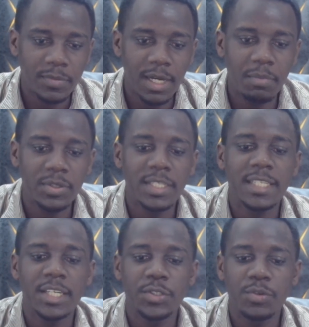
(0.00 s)
about the
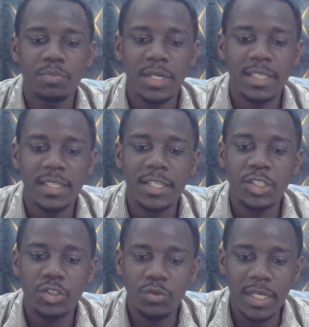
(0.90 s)
international break that they
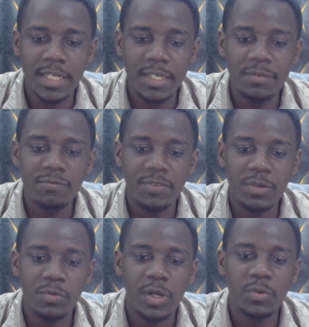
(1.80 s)
trained very
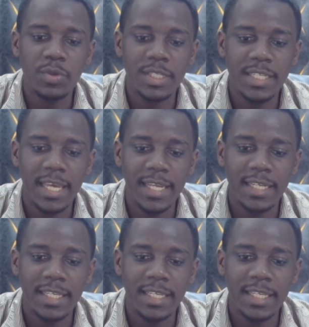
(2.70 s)
well with 10,